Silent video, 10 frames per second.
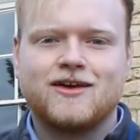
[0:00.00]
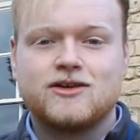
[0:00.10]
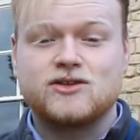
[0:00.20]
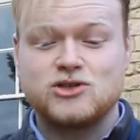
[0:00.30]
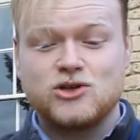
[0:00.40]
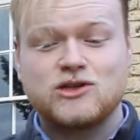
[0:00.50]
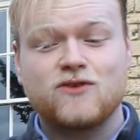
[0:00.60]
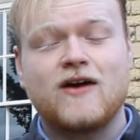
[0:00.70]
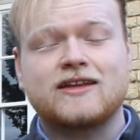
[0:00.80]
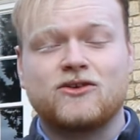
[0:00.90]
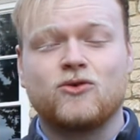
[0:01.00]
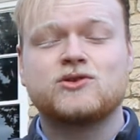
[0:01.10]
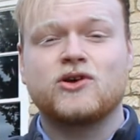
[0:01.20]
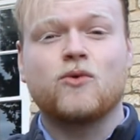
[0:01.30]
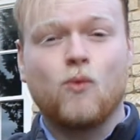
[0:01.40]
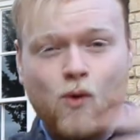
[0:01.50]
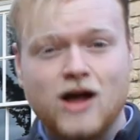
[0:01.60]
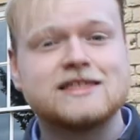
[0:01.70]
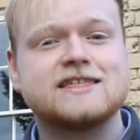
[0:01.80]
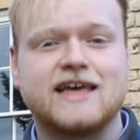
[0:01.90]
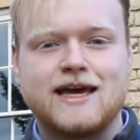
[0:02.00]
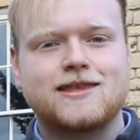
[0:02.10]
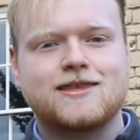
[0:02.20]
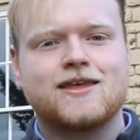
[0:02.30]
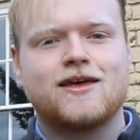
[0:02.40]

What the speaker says: So due to the fact they're also 1/6,